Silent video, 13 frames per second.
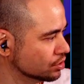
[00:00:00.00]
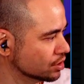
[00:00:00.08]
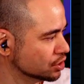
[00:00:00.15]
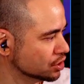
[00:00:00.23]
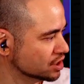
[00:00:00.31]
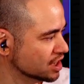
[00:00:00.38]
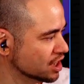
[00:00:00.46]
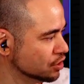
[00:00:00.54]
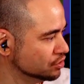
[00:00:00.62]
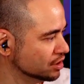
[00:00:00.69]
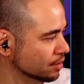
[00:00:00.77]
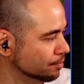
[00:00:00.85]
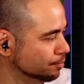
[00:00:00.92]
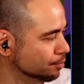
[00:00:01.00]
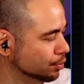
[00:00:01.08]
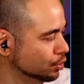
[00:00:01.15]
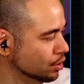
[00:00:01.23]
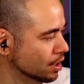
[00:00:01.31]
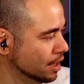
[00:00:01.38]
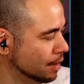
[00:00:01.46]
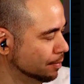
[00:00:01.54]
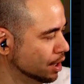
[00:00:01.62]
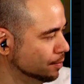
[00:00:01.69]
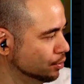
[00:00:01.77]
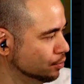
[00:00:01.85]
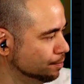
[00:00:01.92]
can see they're using a
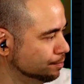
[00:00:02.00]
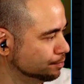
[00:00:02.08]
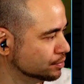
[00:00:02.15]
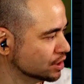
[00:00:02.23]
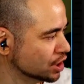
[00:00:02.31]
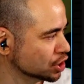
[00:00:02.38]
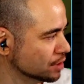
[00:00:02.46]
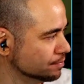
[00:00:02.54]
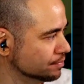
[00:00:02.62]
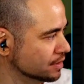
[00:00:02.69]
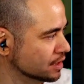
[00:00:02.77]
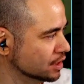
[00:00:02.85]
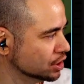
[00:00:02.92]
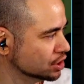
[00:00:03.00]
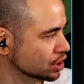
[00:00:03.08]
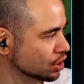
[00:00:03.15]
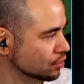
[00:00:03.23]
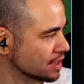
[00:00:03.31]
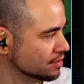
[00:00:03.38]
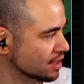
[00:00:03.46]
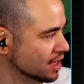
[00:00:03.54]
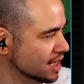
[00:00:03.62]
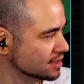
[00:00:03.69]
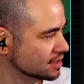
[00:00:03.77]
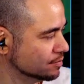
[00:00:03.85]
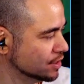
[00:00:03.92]
purple touch-up just to go down the
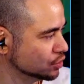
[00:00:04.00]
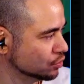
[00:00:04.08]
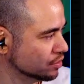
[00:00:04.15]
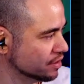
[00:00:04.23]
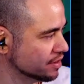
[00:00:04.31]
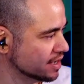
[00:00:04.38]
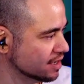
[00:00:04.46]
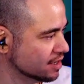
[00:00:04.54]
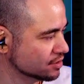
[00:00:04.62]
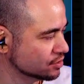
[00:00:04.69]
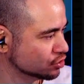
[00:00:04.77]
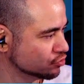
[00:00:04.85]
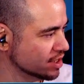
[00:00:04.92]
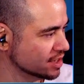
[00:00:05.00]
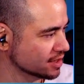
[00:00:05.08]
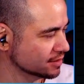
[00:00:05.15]
lines to make sure that they are straight.